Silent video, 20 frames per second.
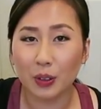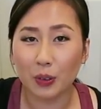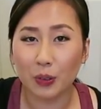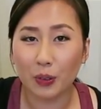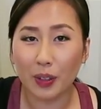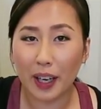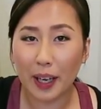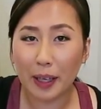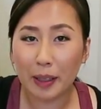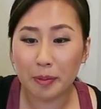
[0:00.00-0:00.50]

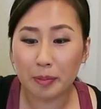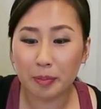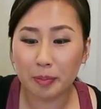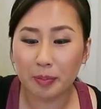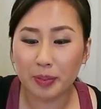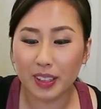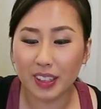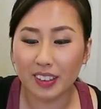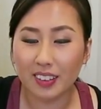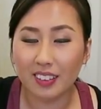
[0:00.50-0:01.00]

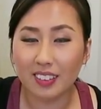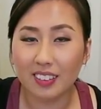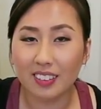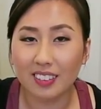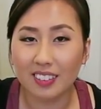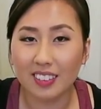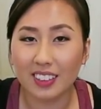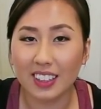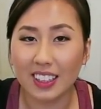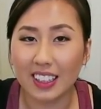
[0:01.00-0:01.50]
wrap
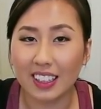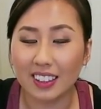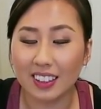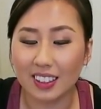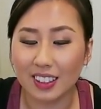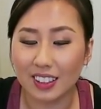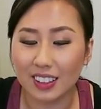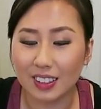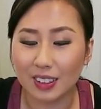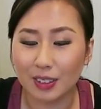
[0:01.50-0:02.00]

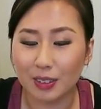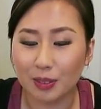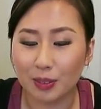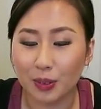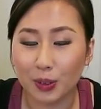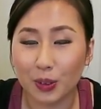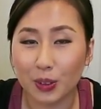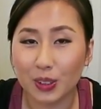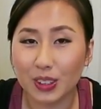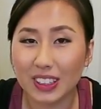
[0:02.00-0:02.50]
the
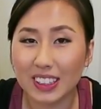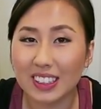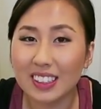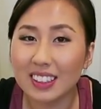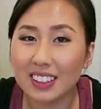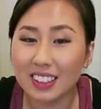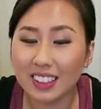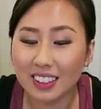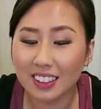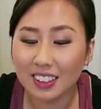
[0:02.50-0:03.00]
rolls
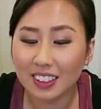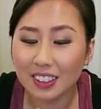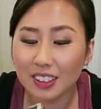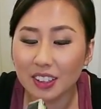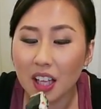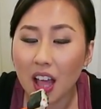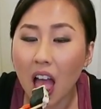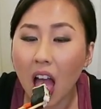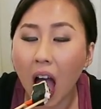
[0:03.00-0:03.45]
this good.